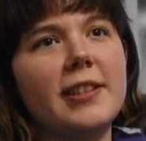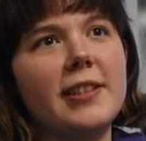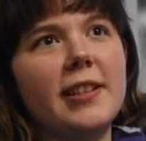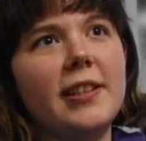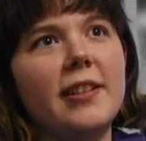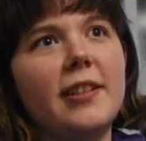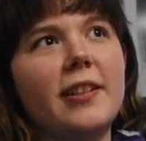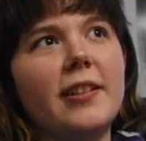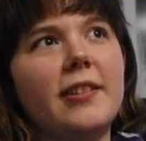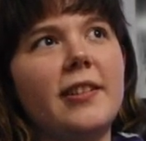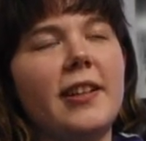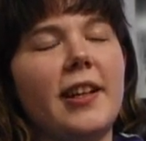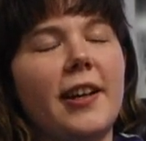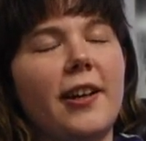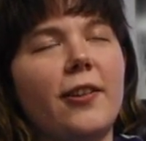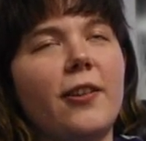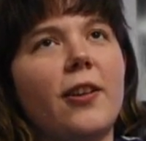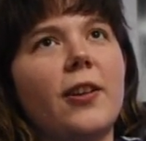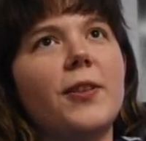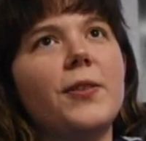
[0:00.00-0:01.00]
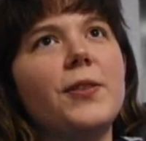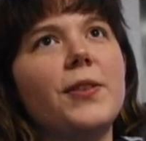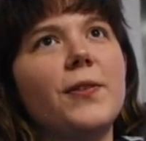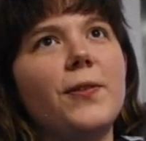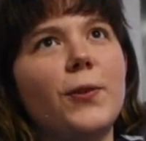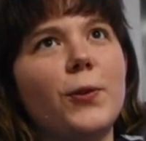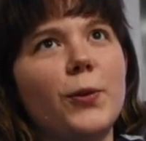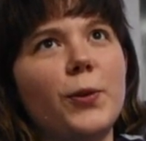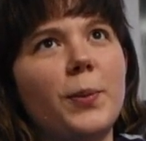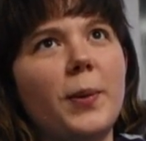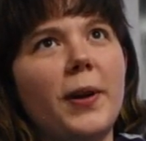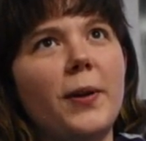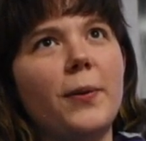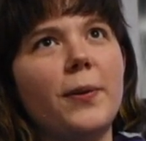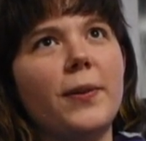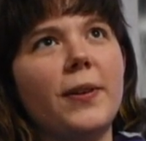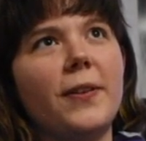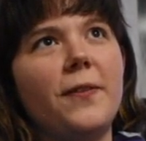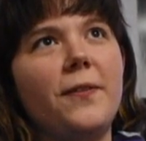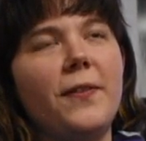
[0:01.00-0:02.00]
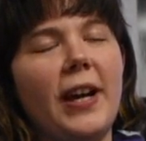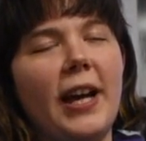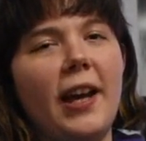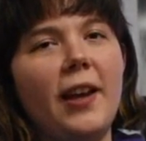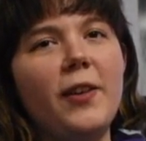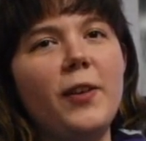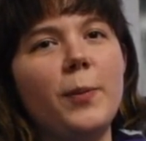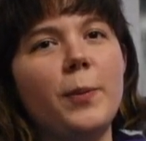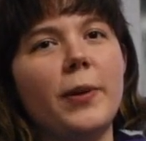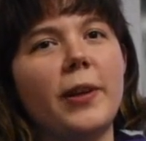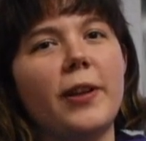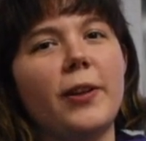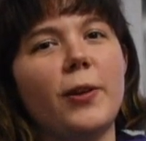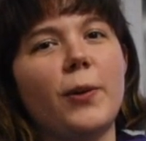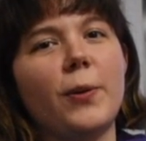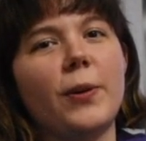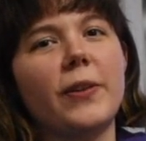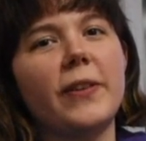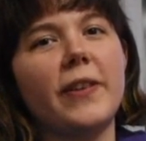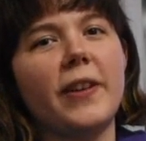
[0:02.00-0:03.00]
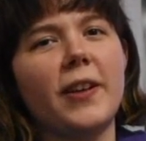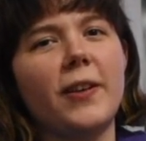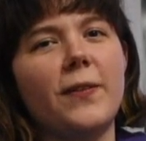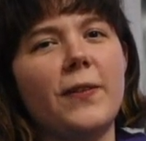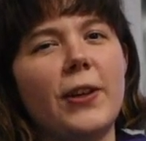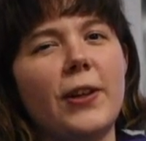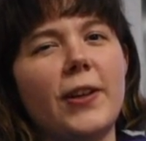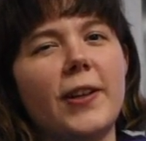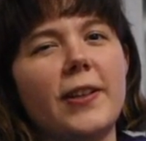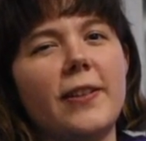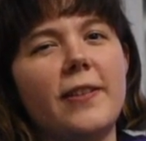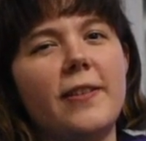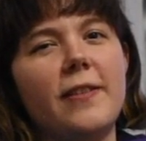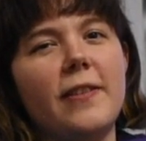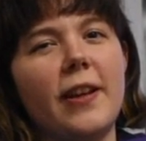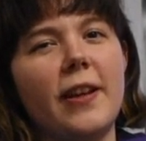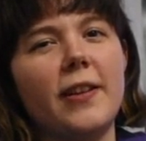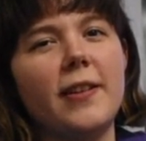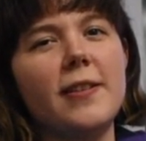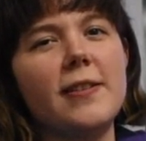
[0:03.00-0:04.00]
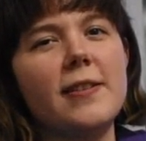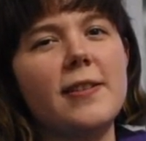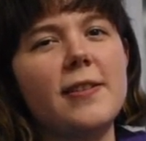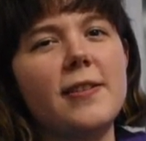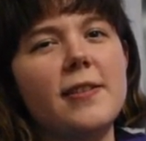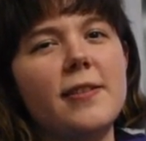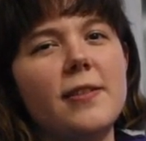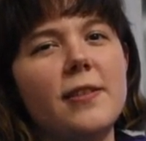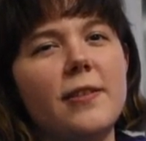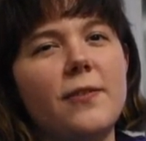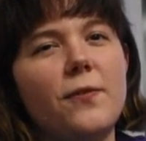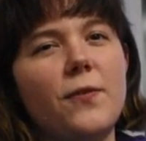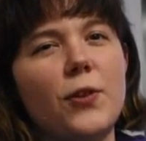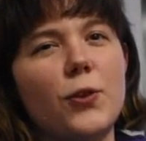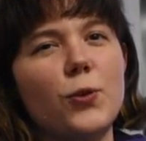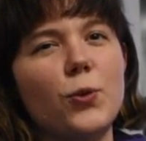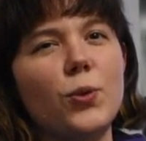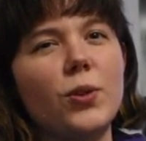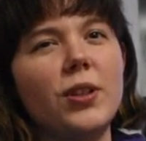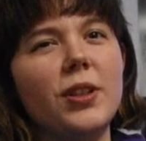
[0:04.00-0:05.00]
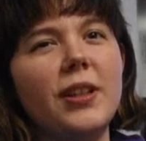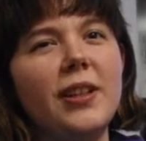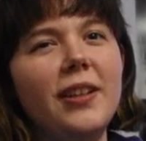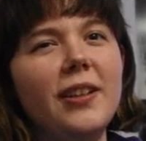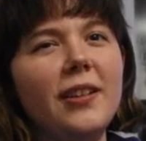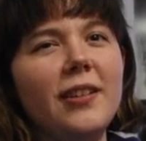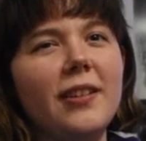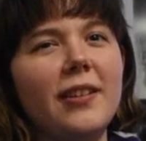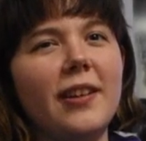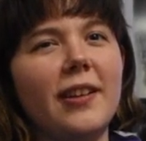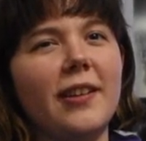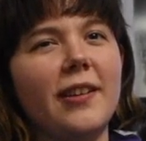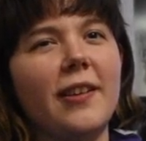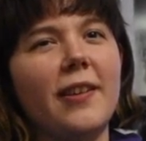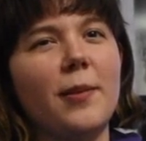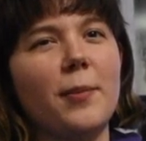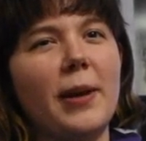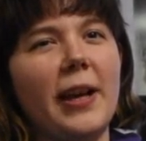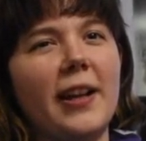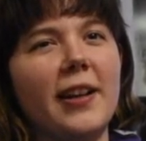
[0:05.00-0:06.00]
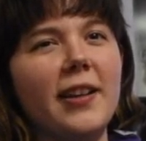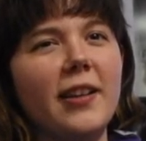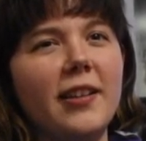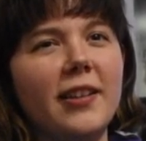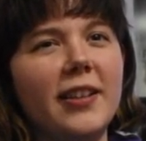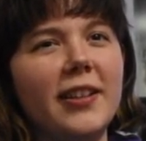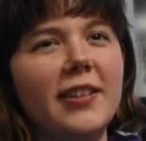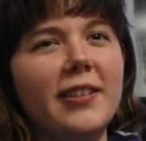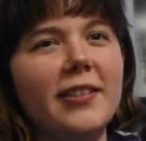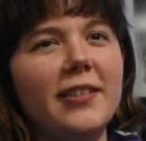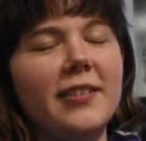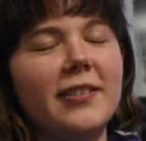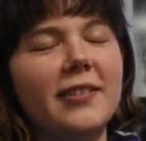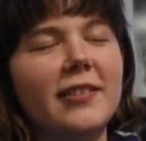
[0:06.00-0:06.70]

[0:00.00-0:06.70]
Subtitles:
Because a lot of stuff goes by really fast, but I know it's like very dense visually and thematically.